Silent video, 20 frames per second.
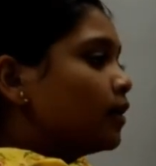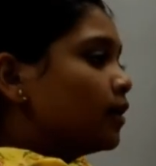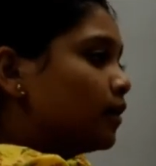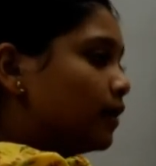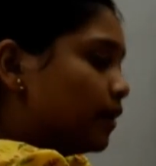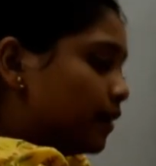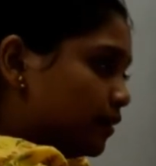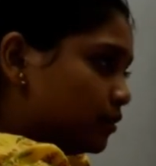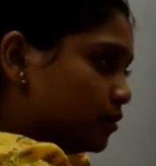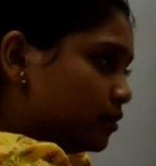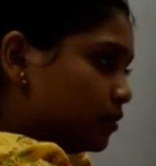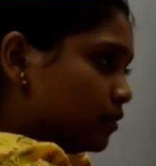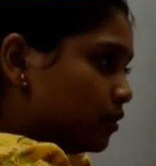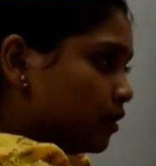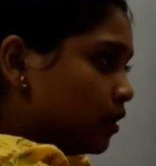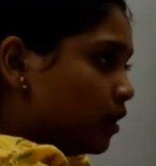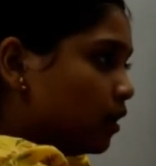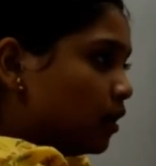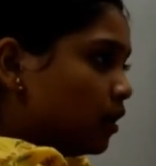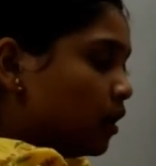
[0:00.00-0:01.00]
Yes,
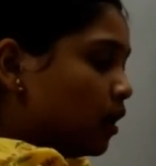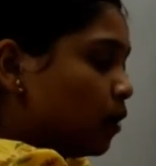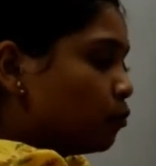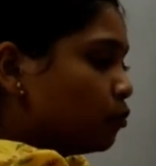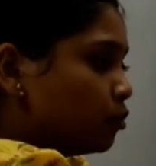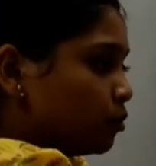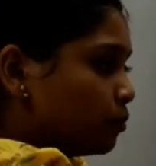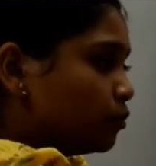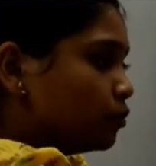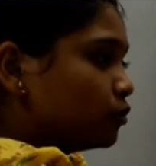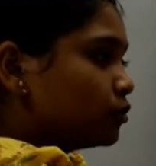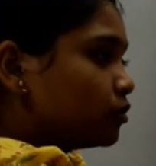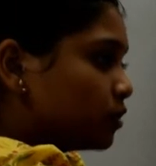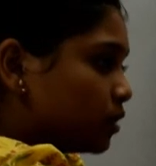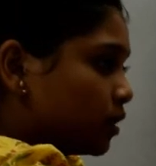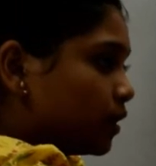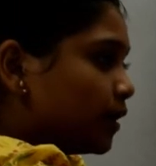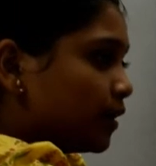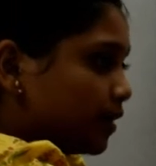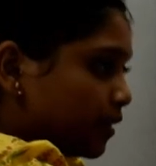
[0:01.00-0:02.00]
outermost
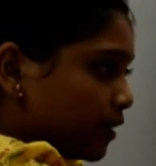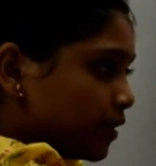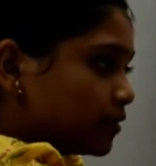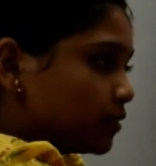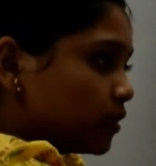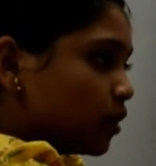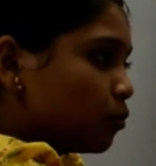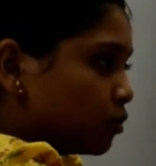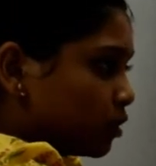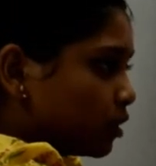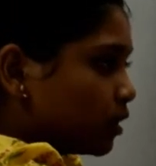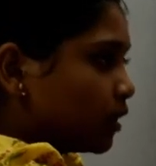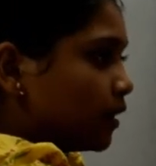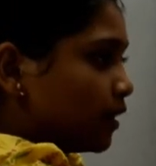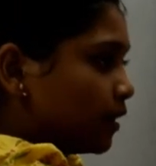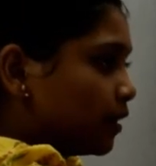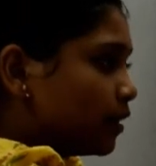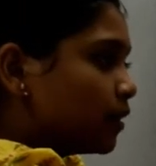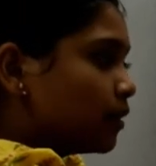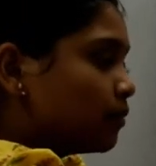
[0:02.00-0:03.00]
layer, yes, outer
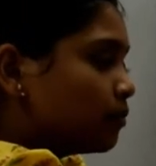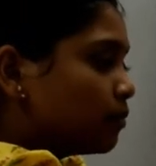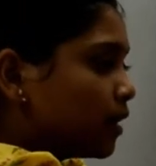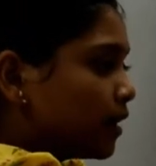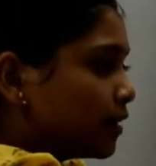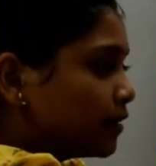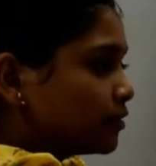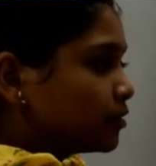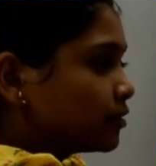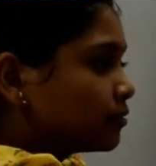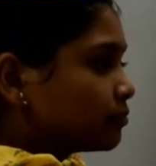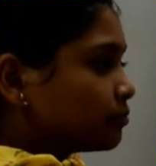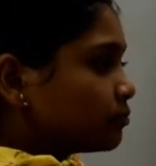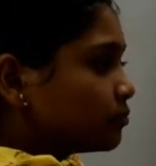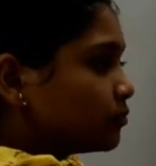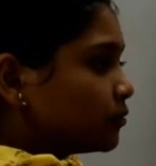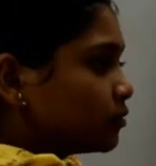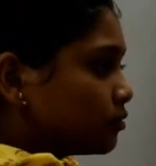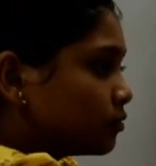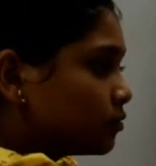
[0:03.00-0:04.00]
layer in plants.
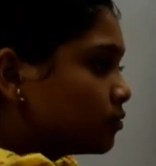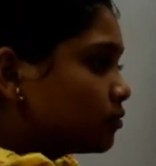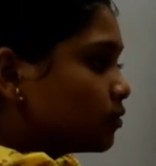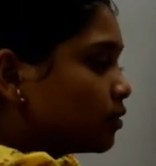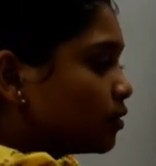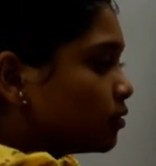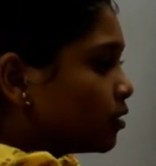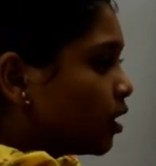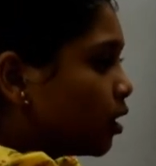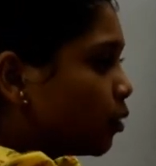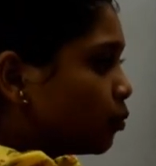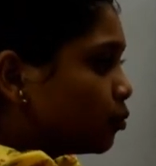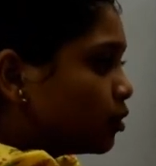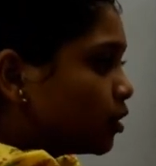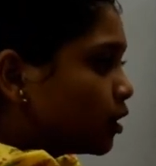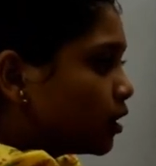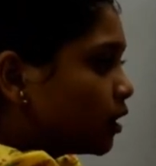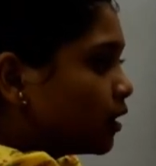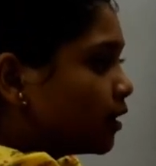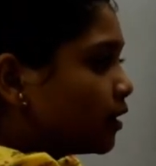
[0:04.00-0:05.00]
The
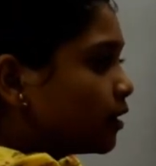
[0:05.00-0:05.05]
outer layer.